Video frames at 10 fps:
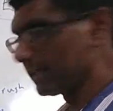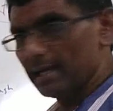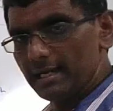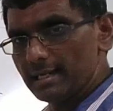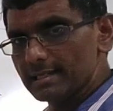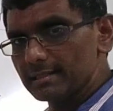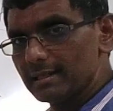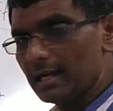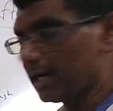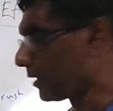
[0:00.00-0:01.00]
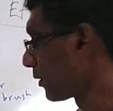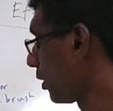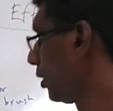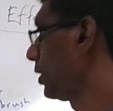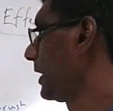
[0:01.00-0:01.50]
side. End of the
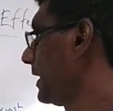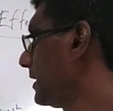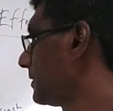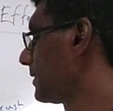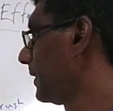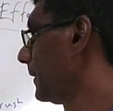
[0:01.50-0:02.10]
coil is